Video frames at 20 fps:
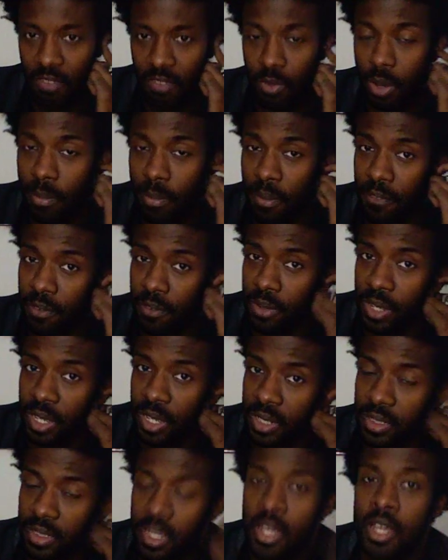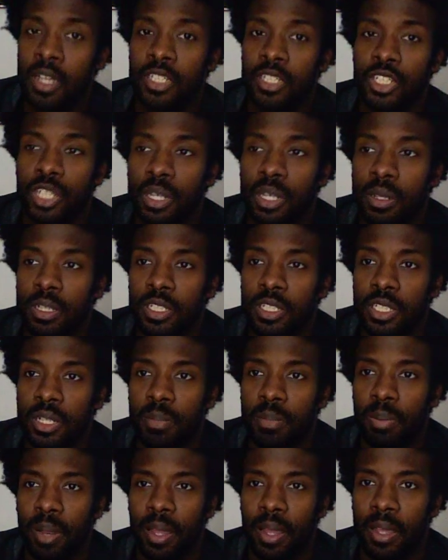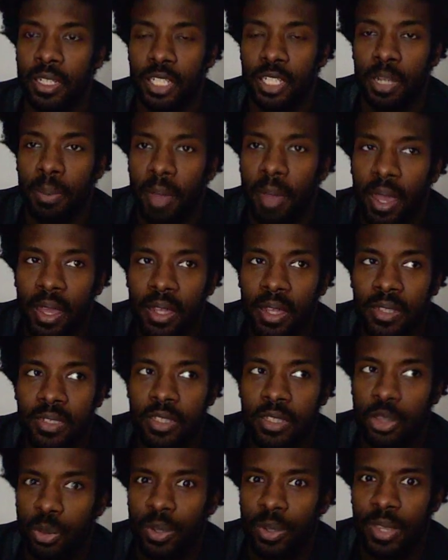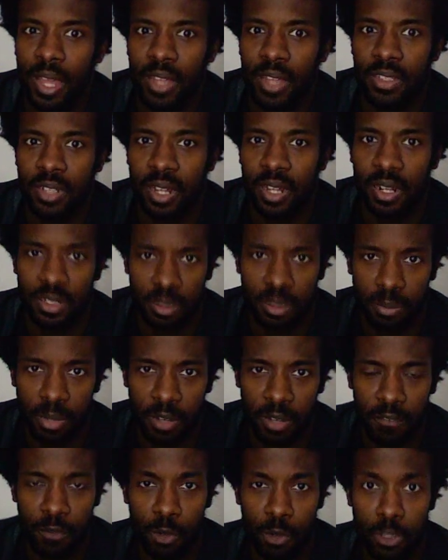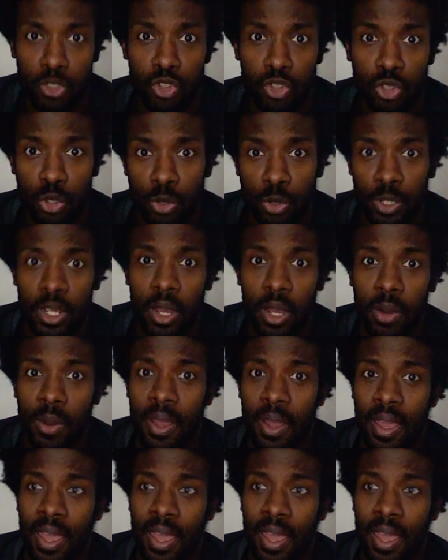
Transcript: One of my friends, she pays $3,000 a month for a studio.